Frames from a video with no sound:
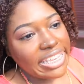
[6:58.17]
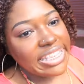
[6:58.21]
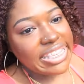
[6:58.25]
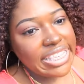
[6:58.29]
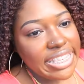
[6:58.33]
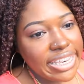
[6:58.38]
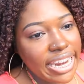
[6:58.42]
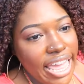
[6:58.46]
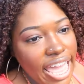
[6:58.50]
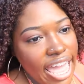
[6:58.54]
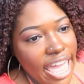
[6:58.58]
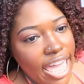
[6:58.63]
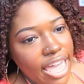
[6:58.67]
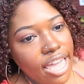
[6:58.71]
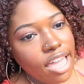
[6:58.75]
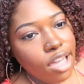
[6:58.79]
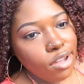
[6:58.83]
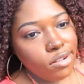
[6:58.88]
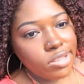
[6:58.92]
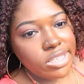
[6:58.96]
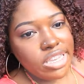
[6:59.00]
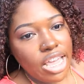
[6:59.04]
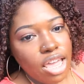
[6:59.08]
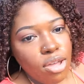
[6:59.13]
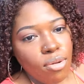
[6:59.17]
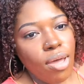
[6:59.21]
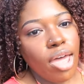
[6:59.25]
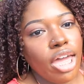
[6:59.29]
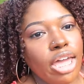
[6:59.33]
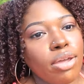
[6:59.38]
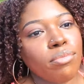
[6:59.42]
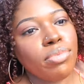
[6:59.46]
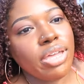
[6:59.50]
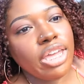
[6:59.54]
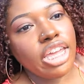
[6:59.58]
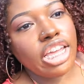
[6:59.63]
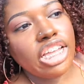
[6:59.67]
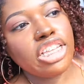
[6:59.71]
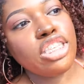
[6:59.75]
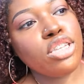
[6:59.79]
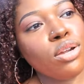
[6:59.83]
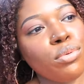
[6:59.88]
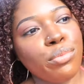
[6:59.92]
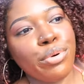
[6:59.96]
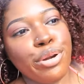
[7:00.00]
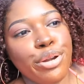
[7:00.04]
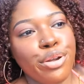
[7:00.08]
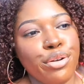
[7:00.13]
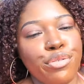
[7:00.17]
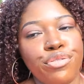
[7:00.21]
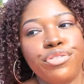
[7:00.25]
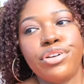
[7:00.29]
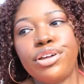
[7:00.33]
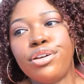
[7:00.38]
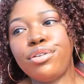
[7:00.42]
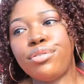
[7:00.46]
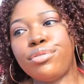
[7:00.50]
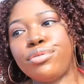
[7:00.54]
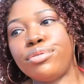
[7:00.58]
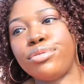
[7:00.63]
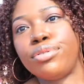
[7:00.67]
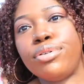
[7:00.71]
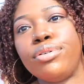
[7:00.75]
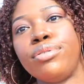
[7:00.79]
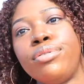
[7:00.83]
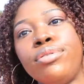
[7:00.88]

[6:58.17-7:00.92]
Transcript: and snack whole time i could be getting some real food